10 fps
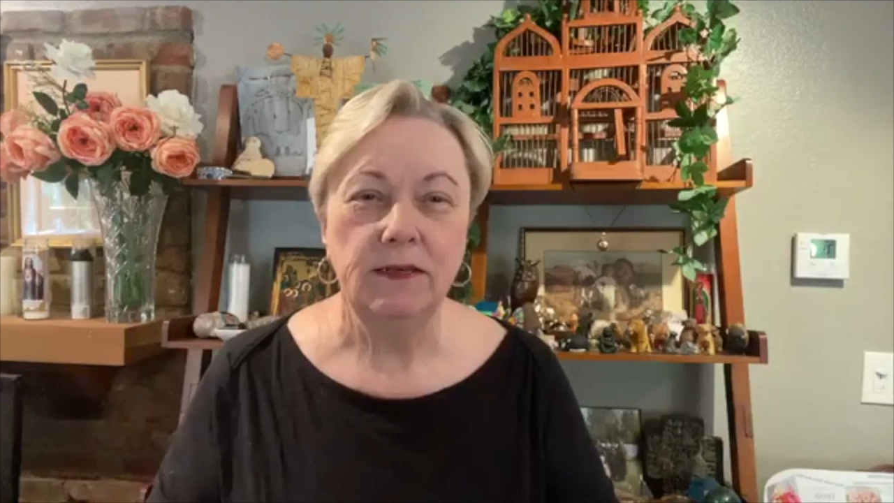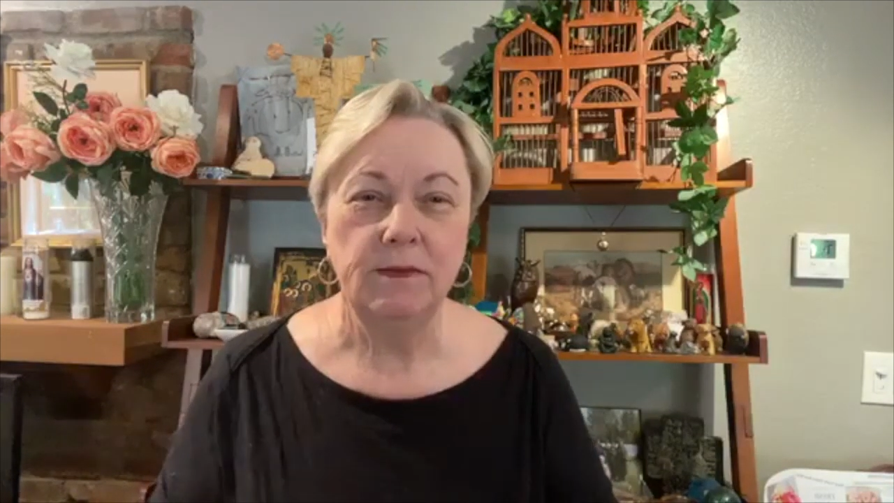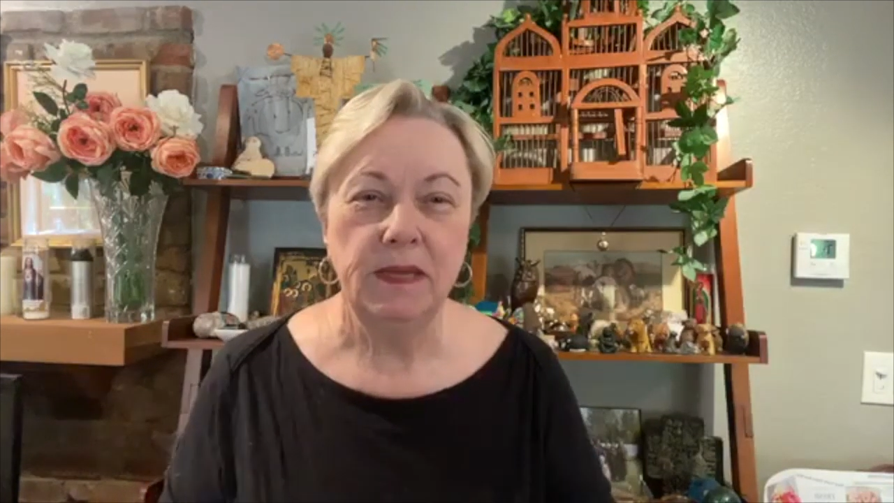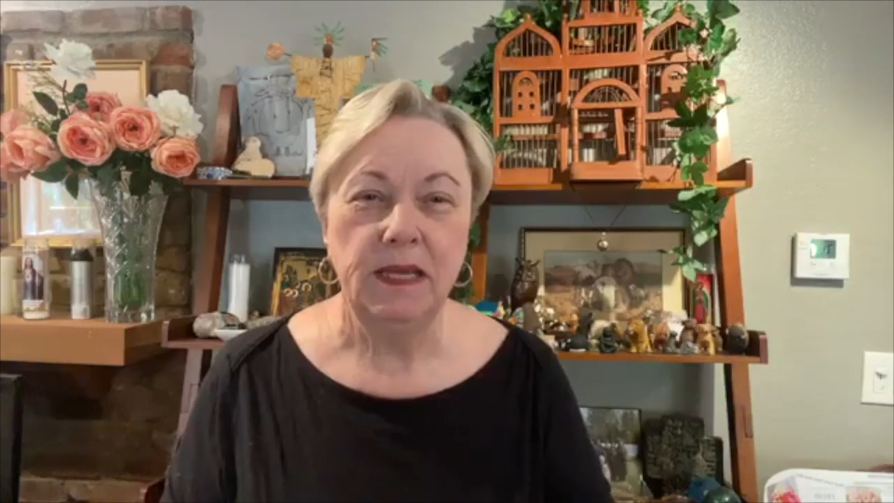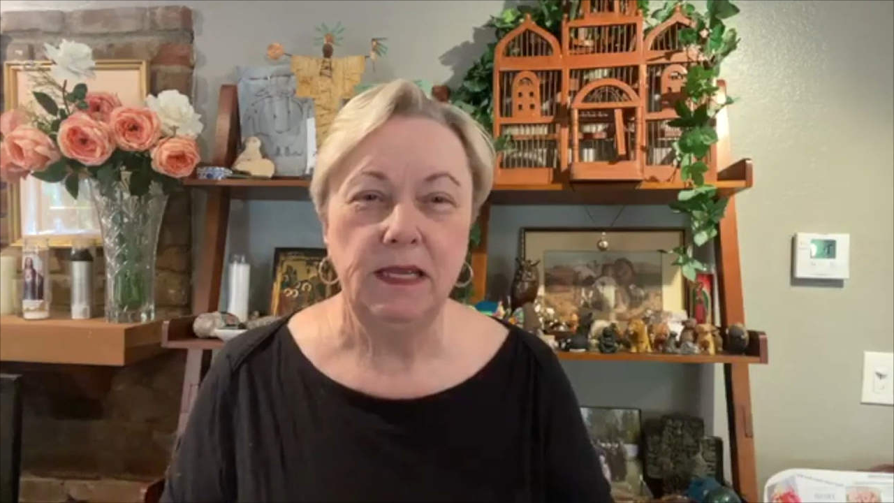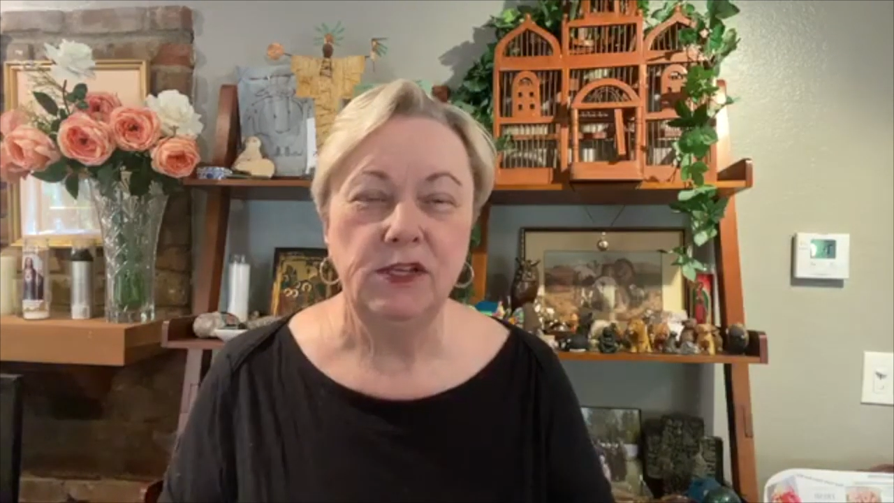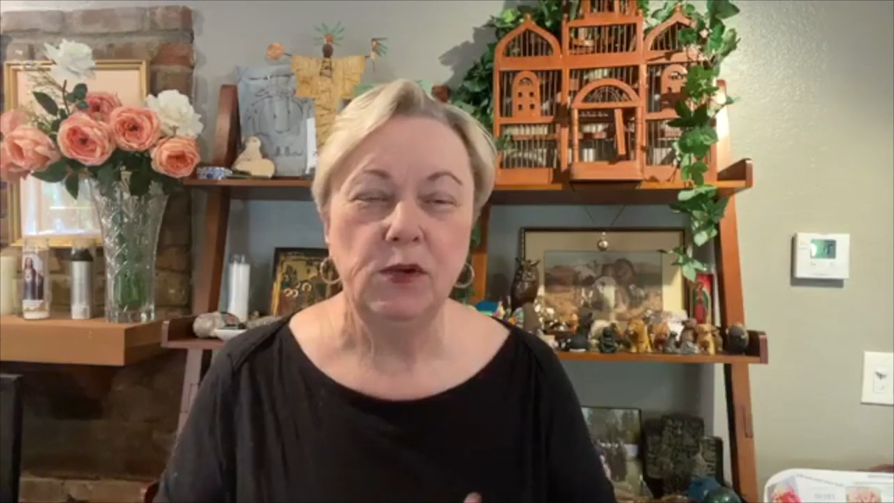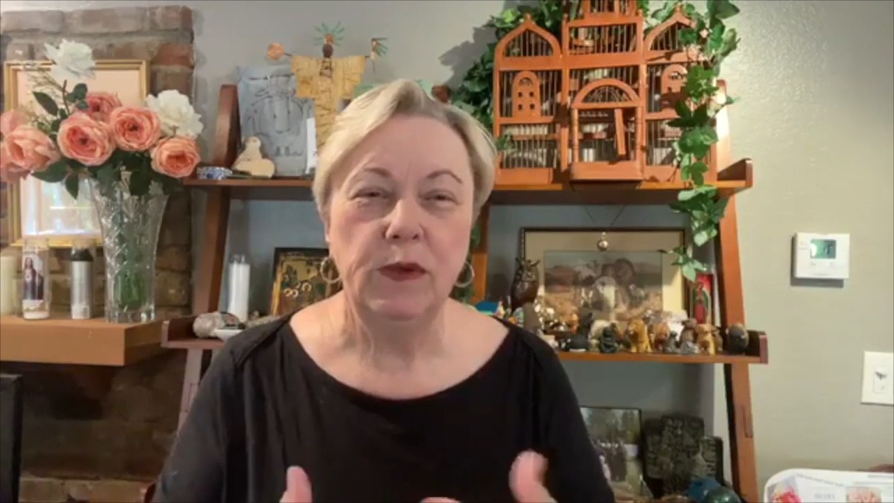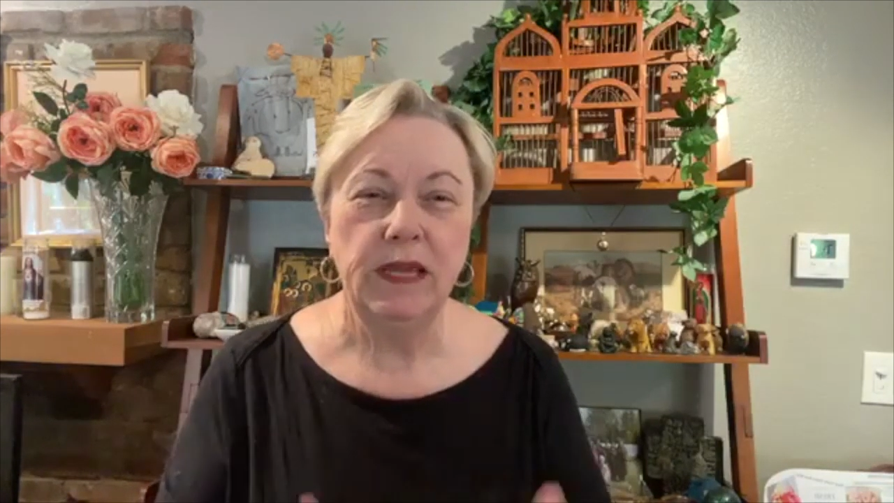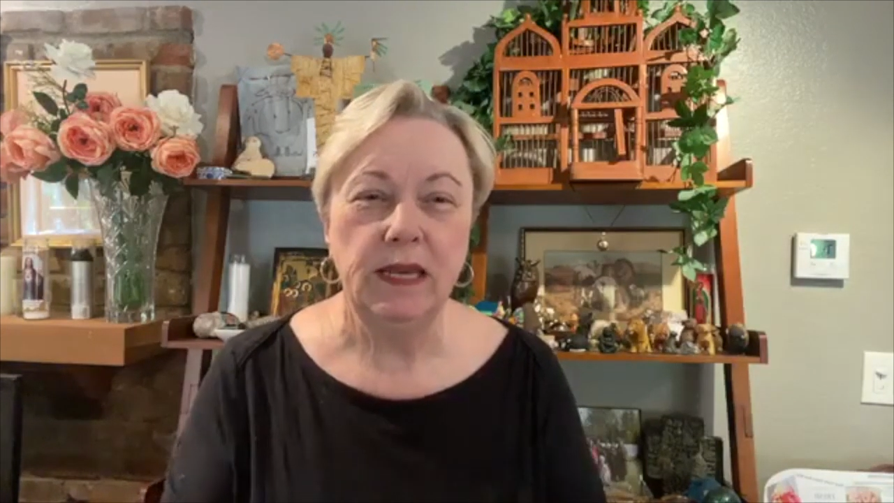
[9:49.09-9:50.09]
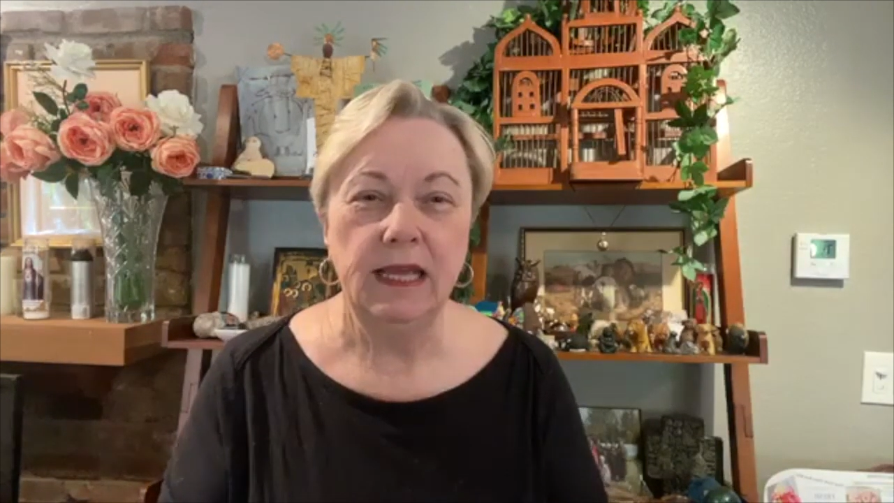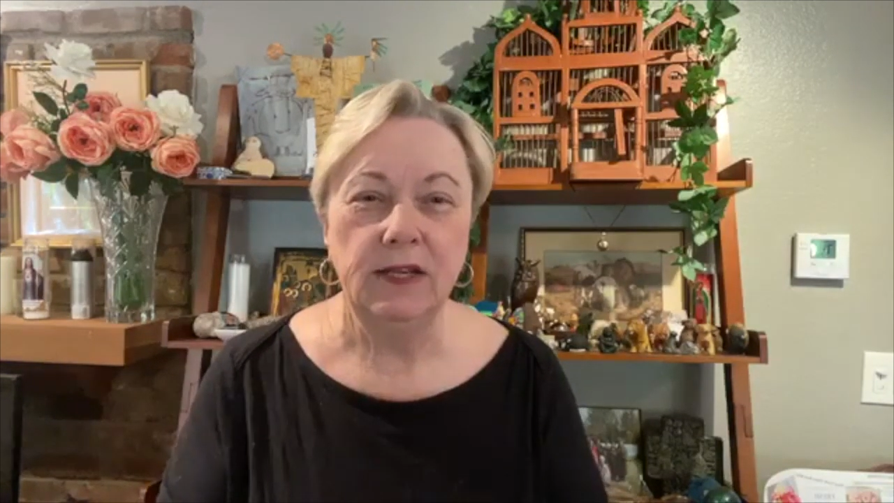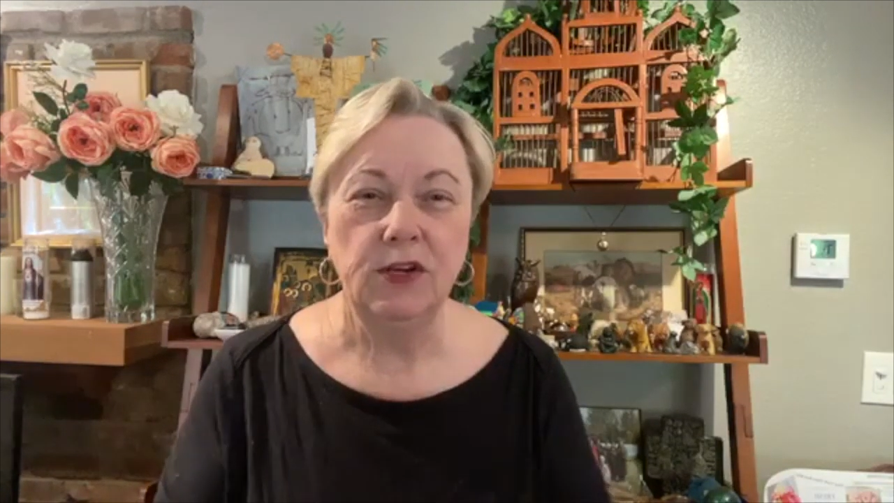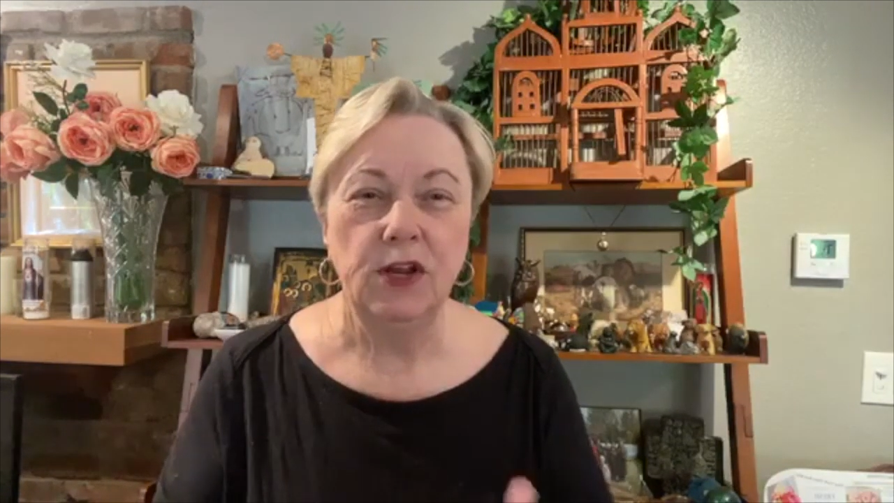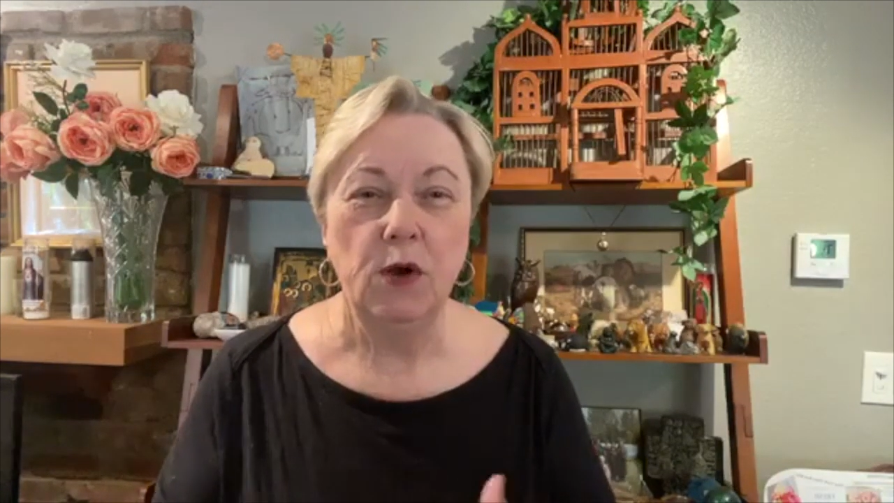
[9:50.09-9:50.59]
to me so we can get
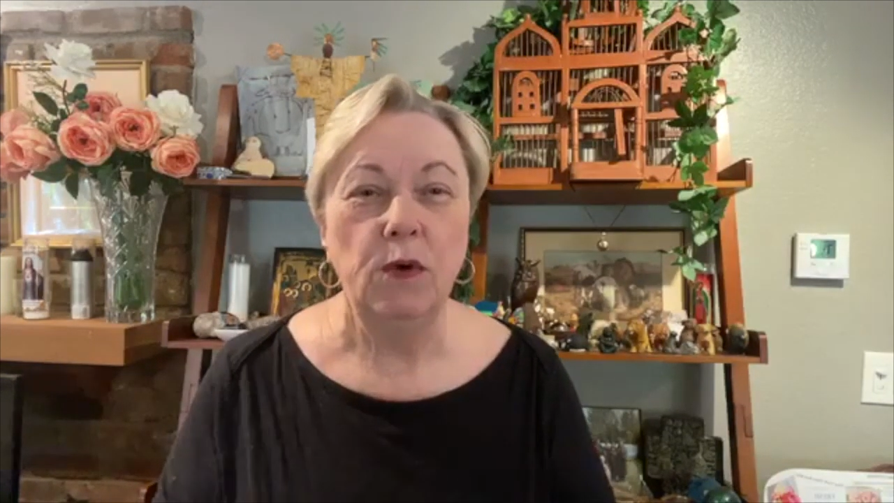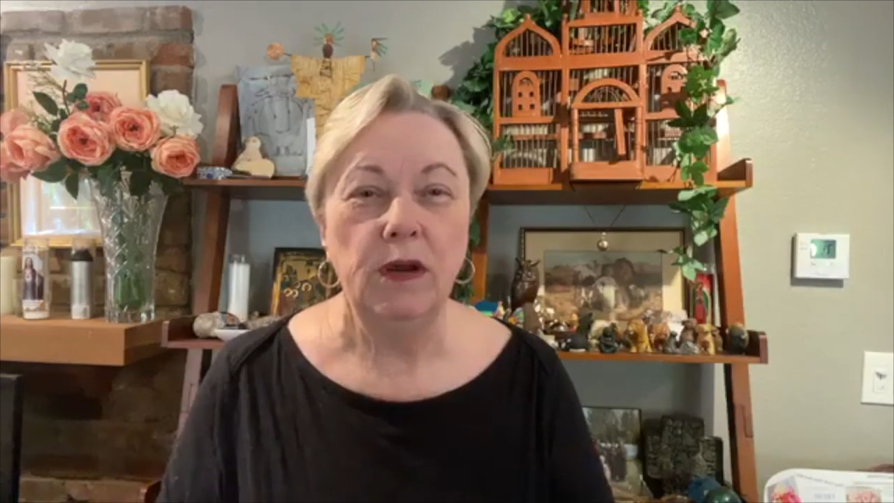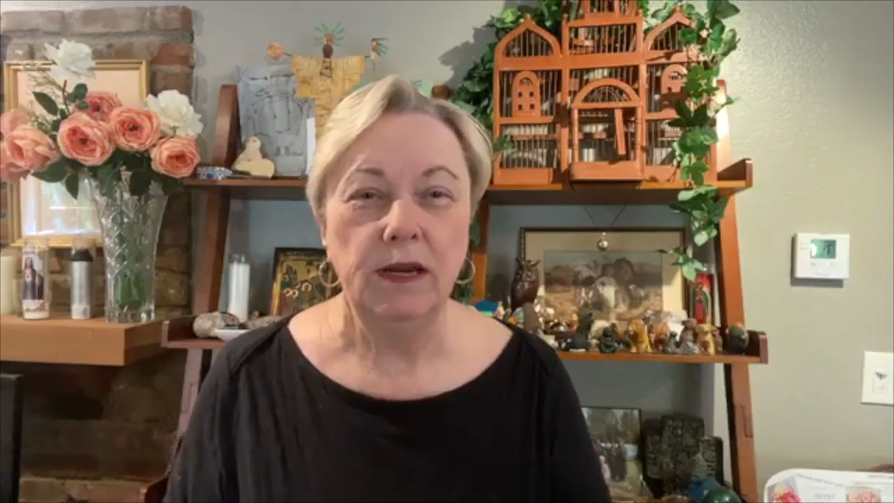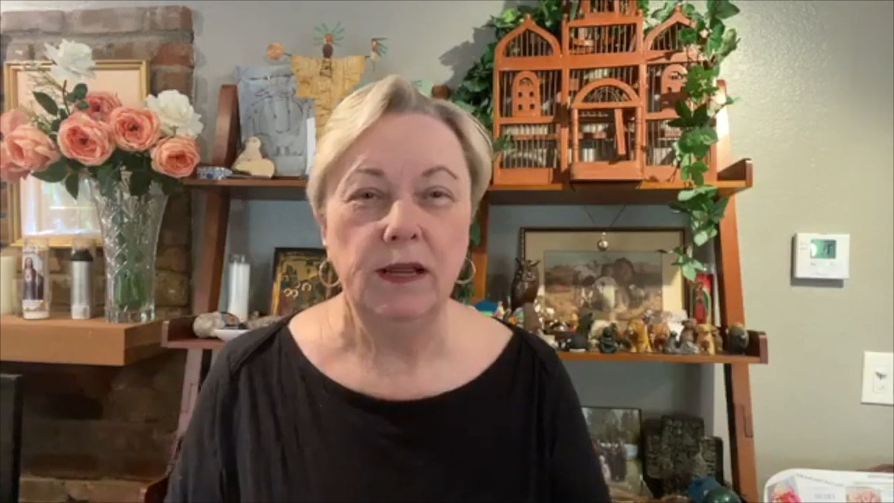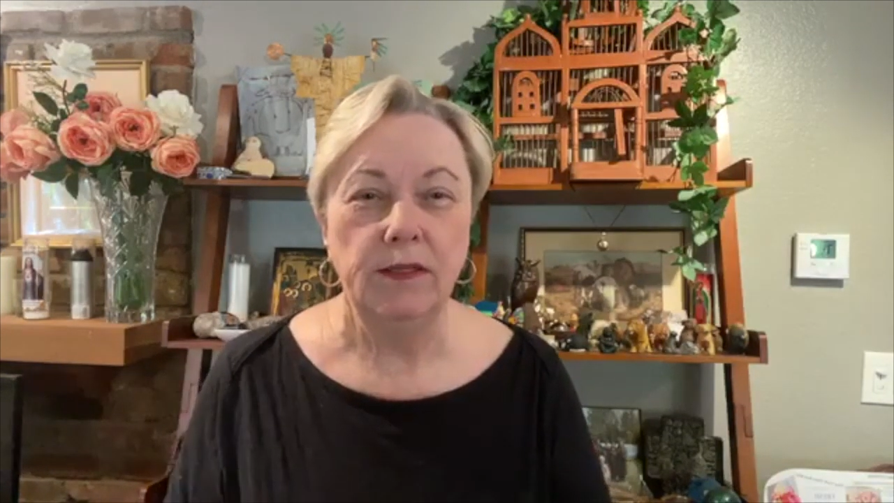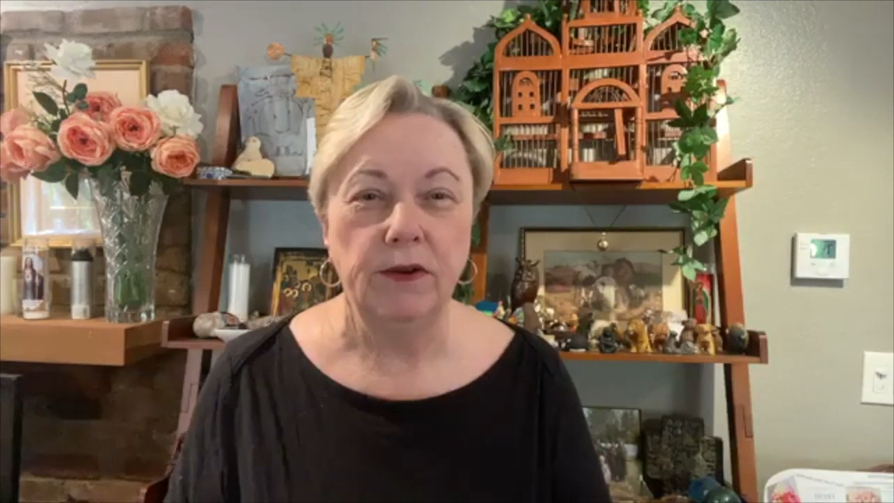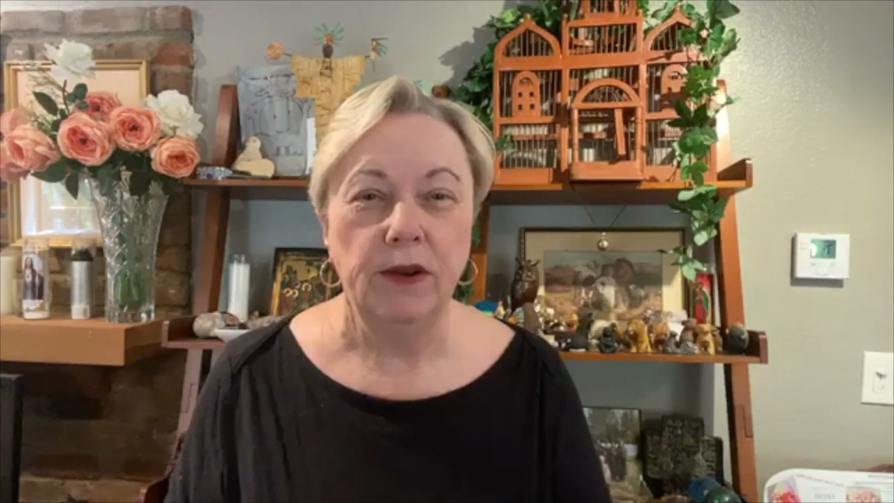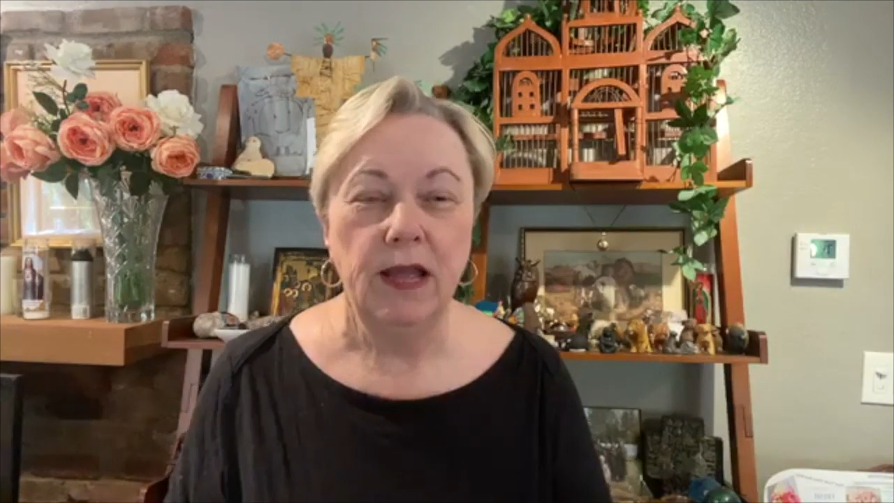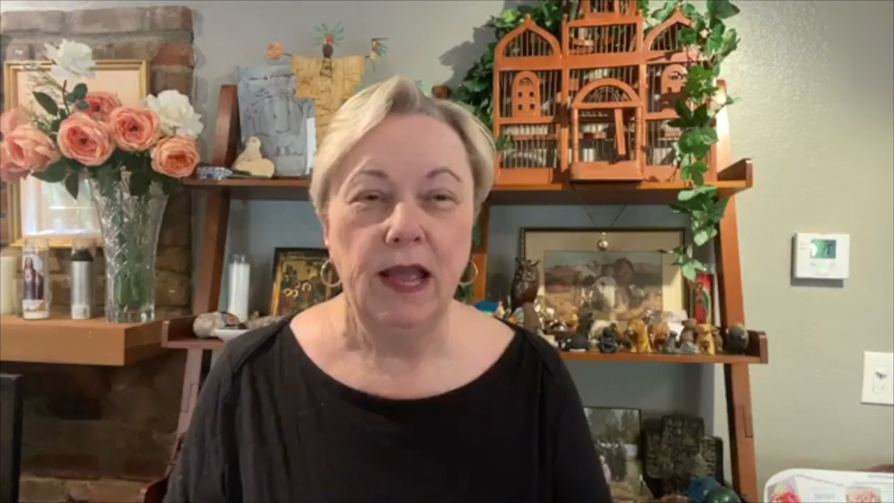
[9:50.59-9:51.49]
to know one another